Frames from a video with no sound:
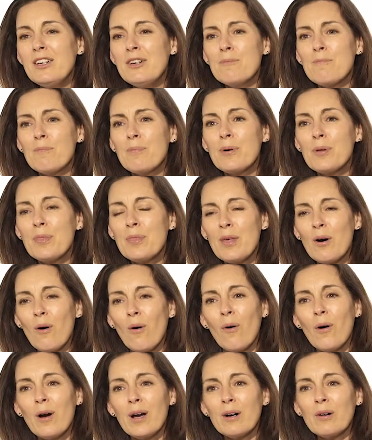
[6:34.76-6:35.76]
you put the
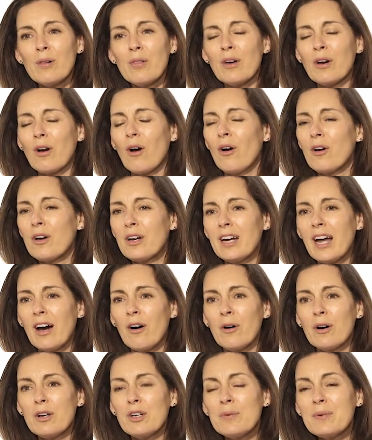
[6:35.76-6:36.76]
oil, the coconut
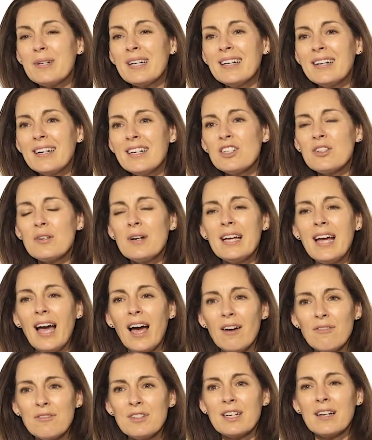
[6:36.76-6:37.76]
oil, you would literally
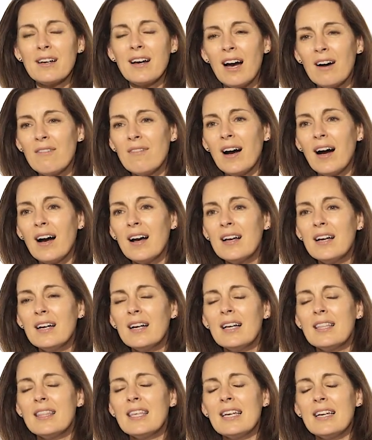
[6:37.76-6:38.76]
have to cover
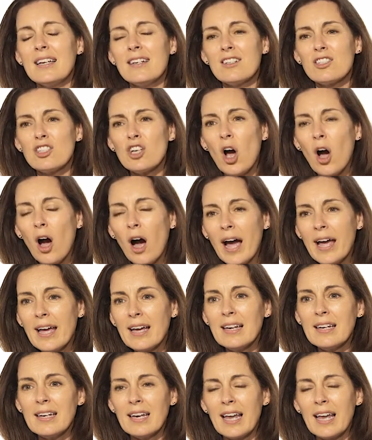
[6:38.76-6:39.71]
the entire